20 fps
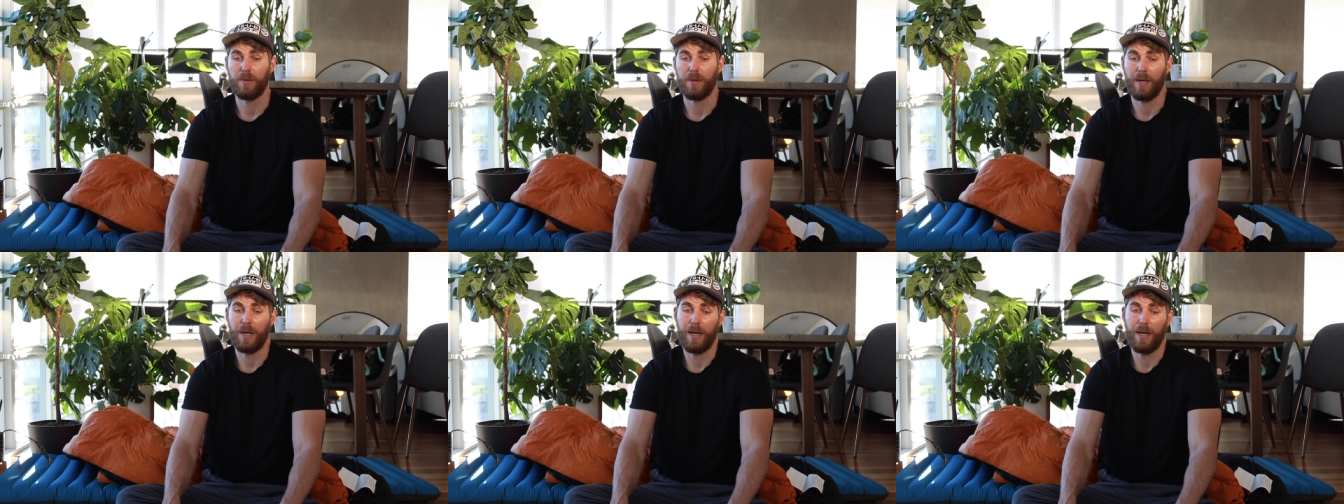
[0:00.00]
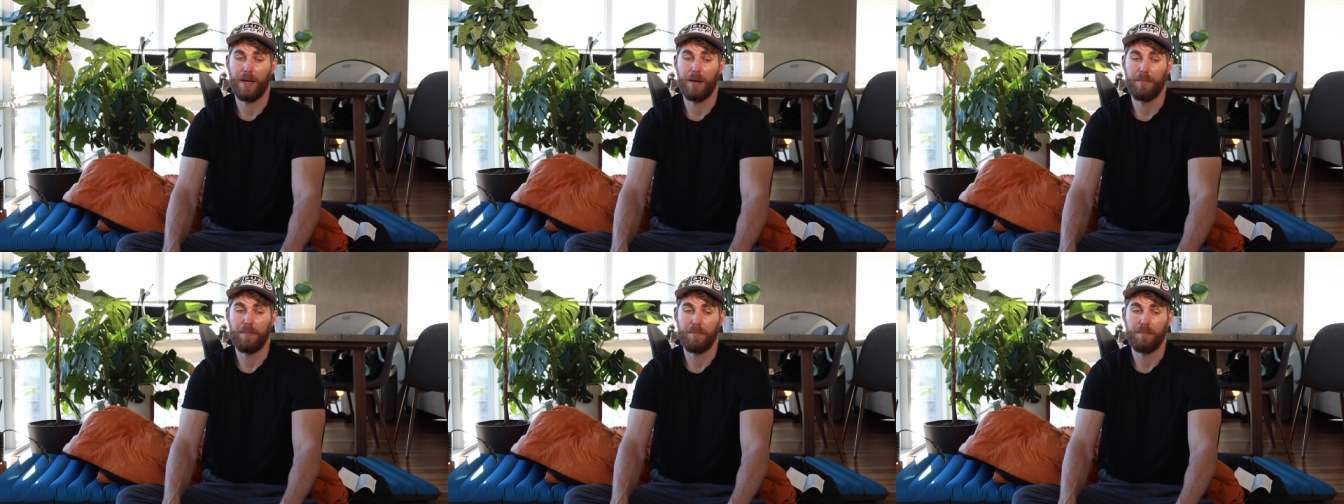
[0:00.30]

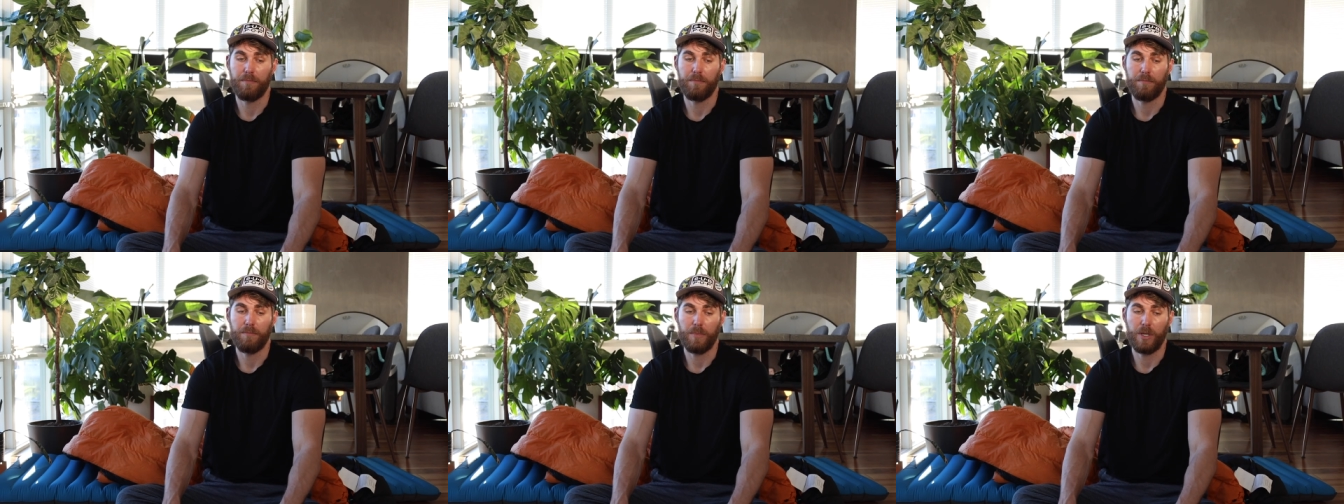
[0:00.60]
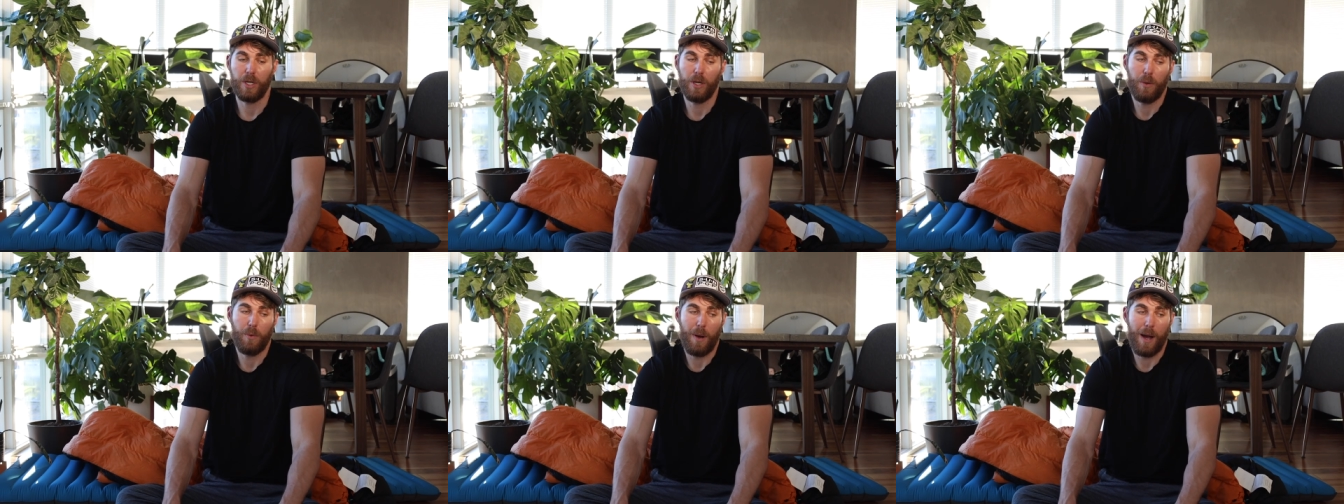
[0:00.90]
Um,
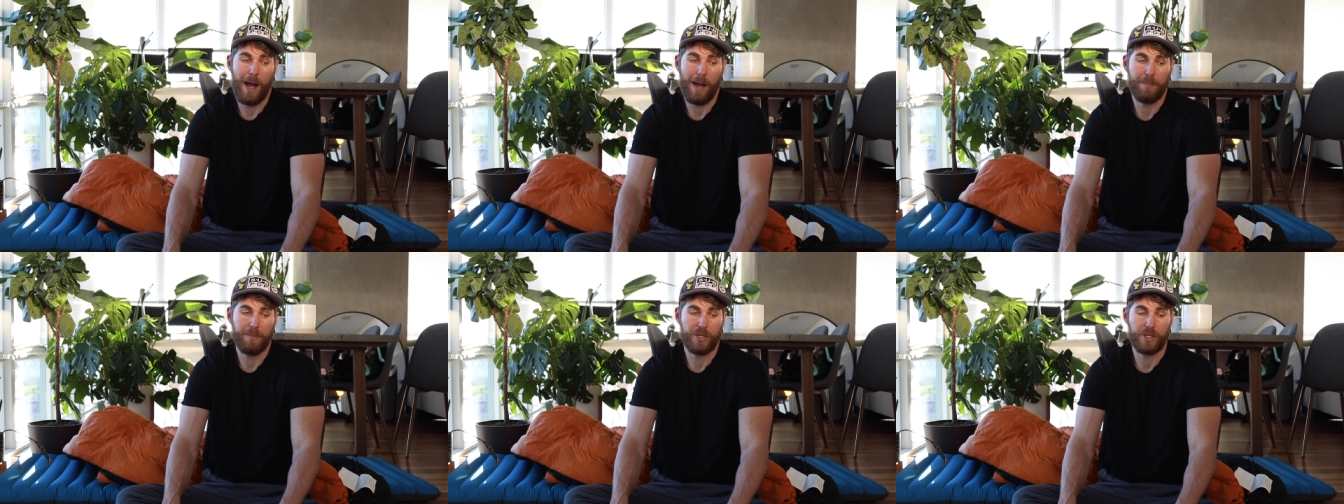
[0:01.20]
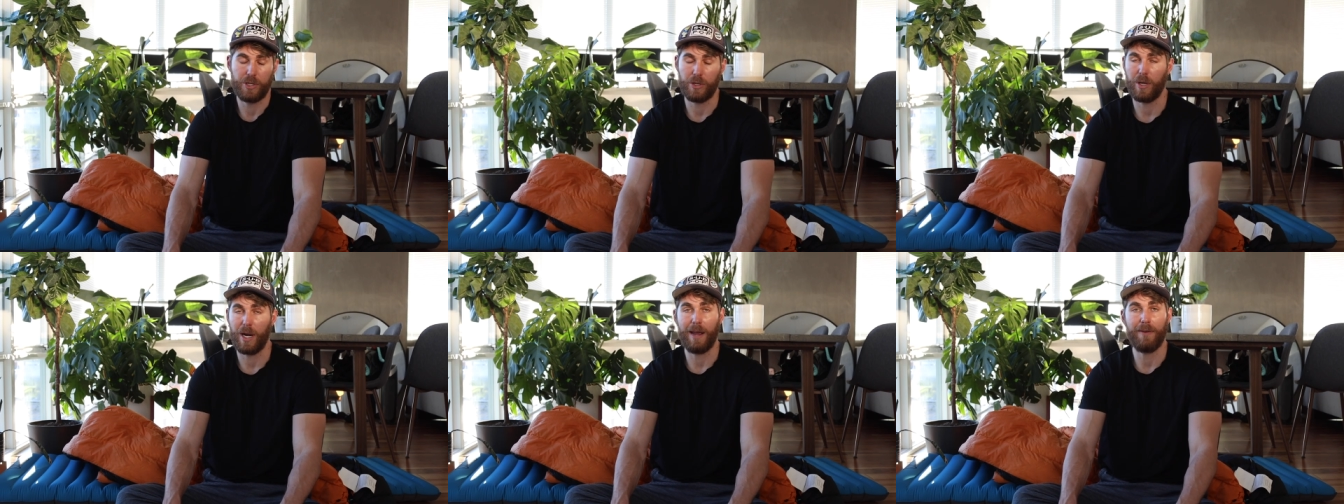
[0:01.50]
you know, I'm
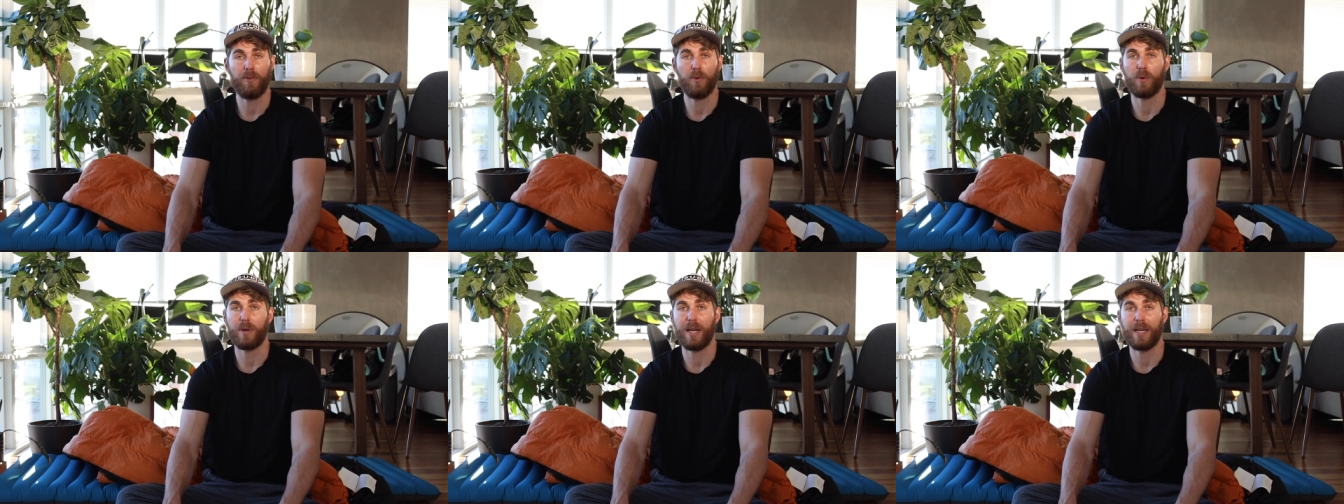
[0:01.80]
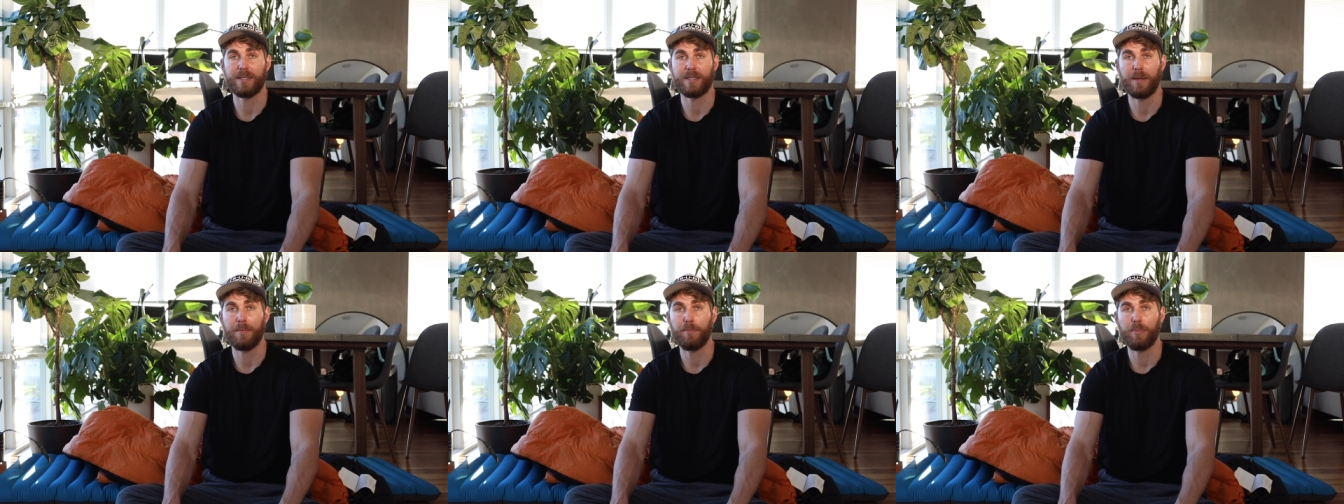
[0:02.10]
sure everyone
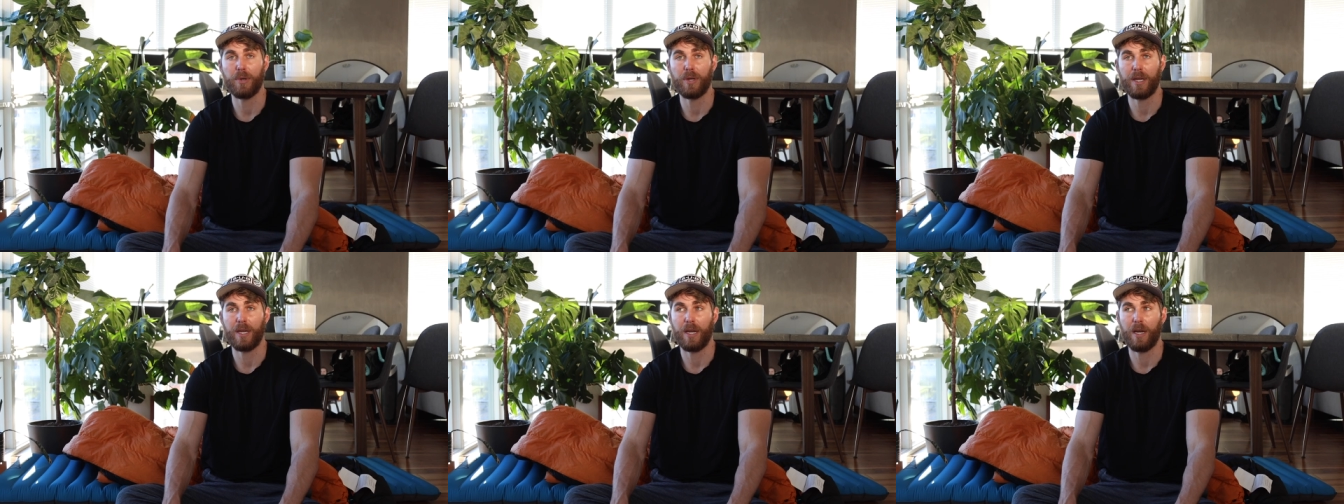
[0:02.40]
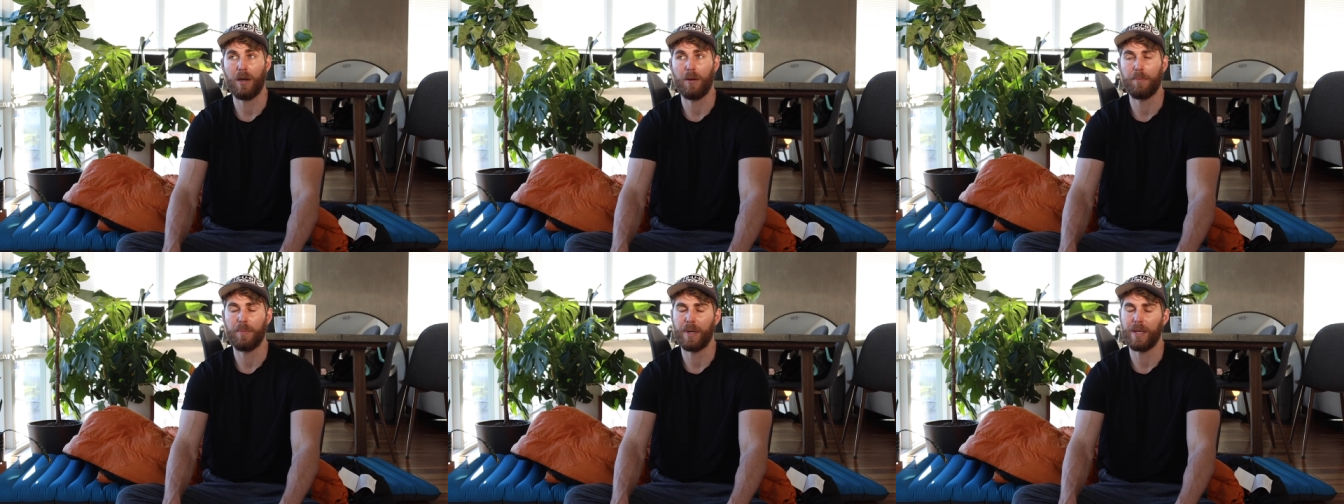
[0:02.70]
has input
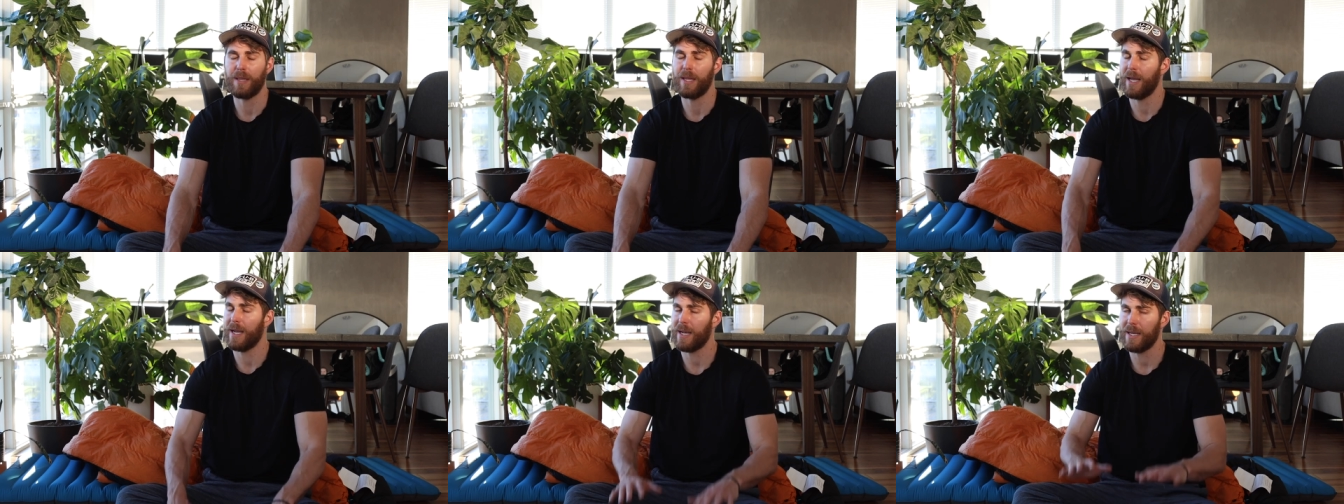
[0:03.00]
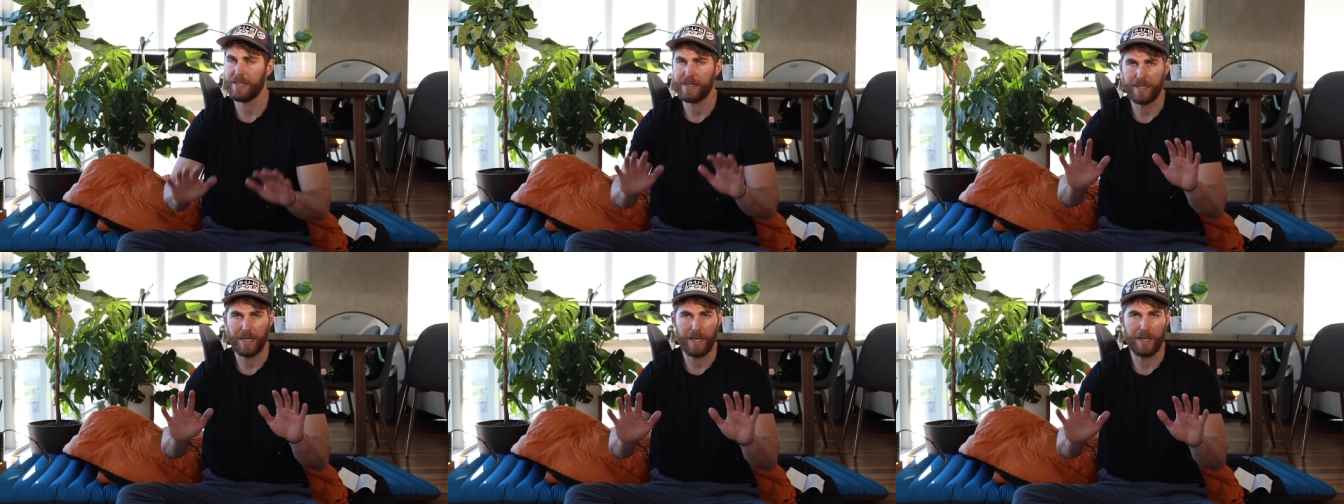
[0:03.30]
here, but like
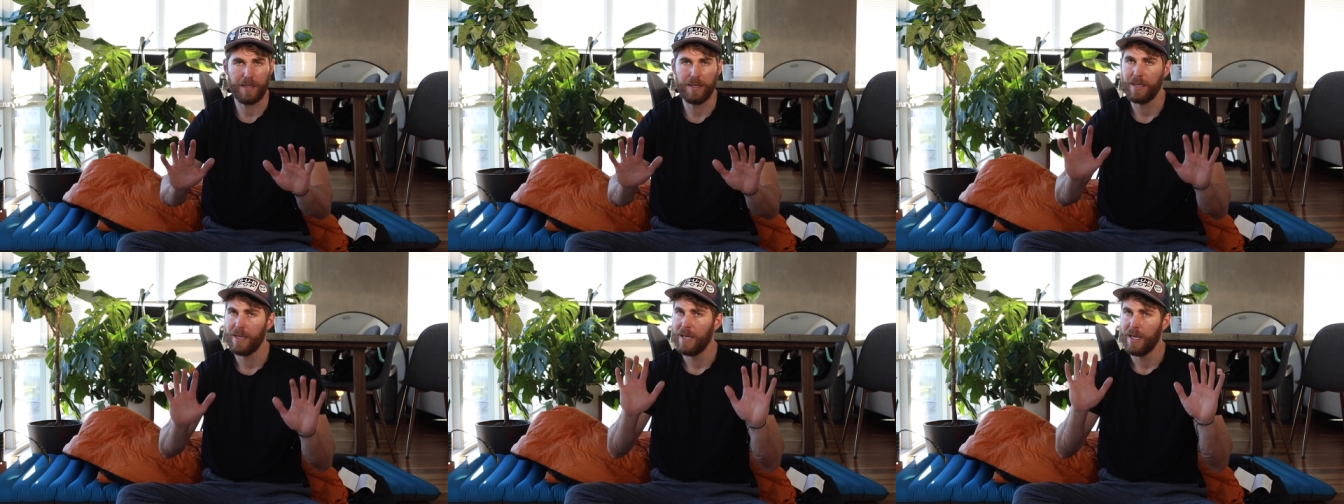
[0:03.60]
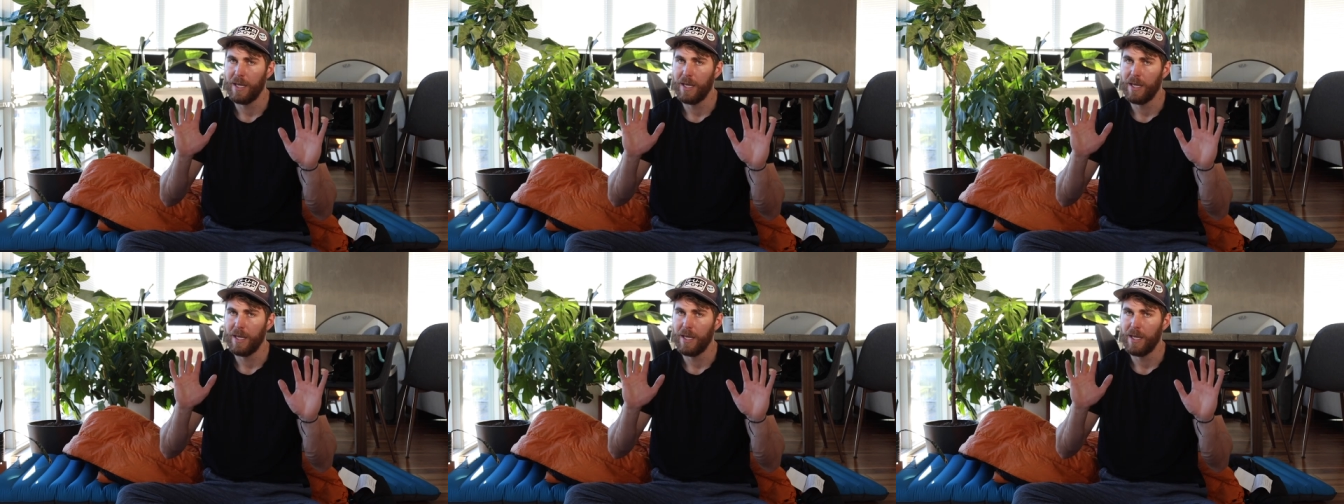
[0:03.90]
I said,